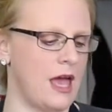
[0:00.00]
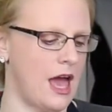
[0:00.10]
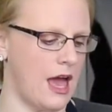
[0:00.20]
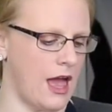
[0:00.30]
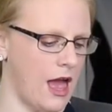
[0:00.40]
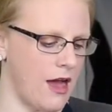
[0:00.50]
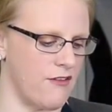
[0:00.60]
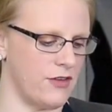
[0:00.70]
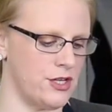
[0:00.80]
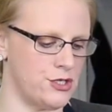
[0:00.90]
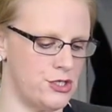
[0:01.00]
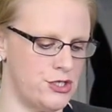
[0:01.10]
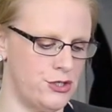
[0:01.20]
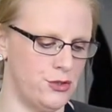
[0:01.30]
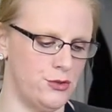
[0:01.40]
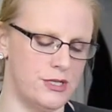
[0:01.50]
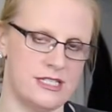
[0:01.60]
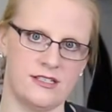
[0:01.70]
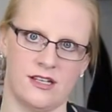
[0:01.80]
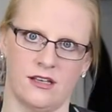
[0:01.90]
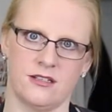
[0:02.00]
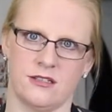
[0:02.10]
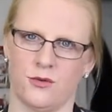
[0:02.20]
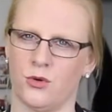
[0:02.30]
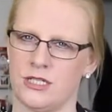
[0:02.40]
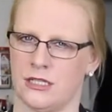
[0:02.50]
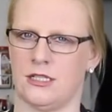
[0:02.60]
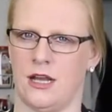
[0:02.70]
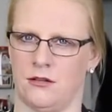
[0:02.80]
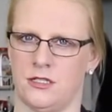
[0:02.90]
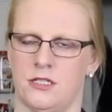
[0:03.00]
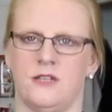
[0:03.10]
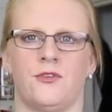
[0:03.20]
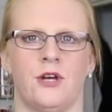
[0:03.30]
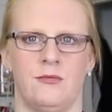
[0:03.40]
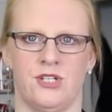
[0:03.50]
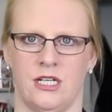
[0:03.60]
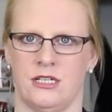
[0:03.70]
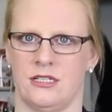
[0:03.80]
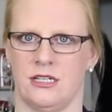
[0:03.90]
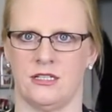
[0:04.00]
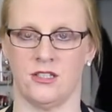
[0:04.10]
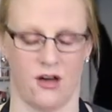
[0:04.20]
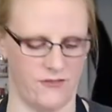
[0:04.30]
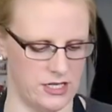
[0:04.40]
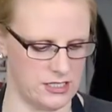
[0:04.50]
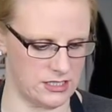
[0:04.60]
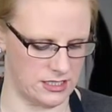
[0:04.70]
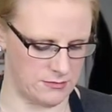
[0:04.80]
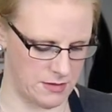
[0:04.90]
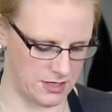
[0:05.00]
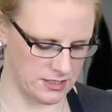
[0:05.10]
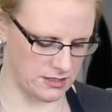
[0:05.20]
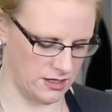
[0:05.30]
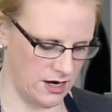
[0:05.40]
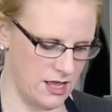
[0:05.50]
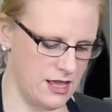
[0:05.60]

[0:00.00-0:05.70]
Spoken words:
I have 2 sticks or 16 ounces of cream cheese that is softened in my mixer.